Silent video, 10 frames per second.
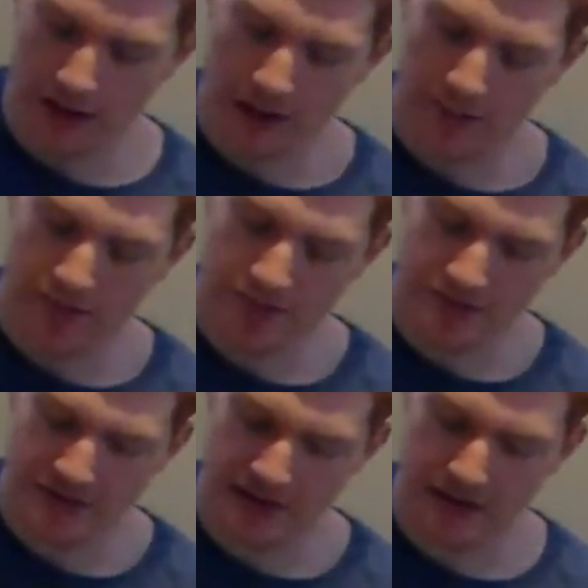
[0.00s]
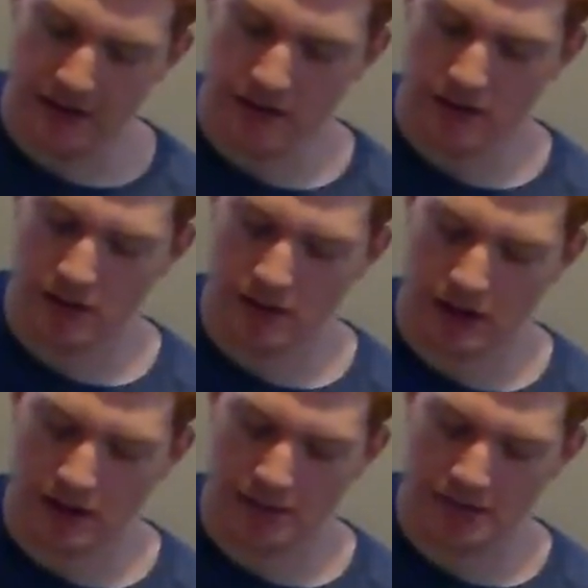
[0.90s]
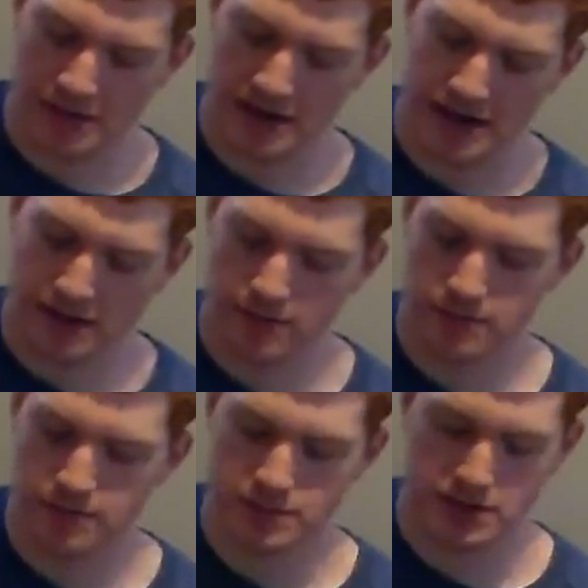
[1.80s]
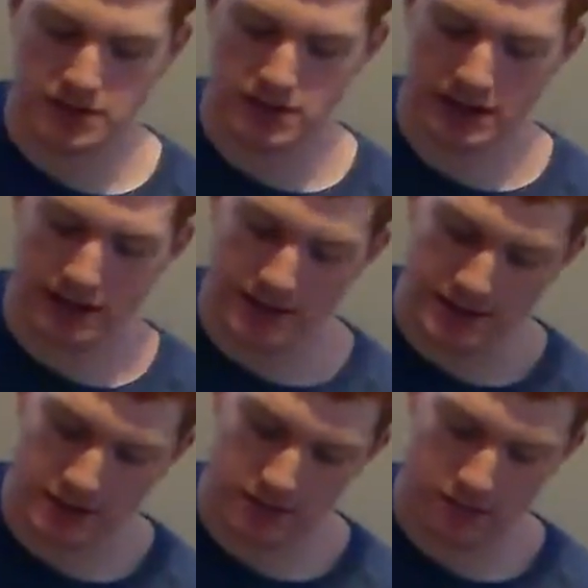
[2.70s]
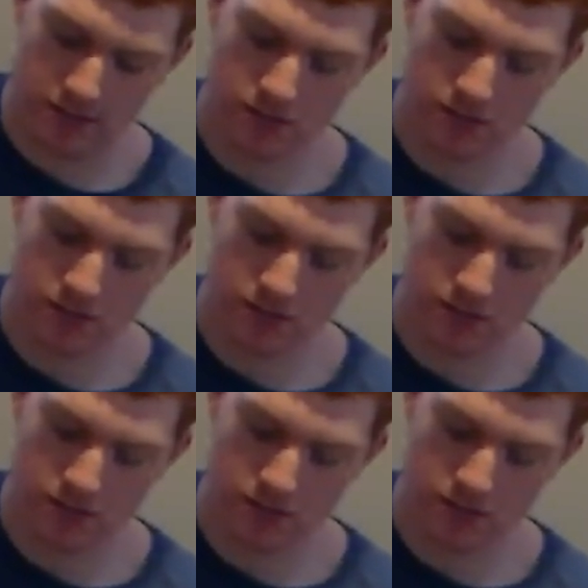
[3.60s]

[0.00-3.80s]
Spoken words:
up, down, up, down, just like this.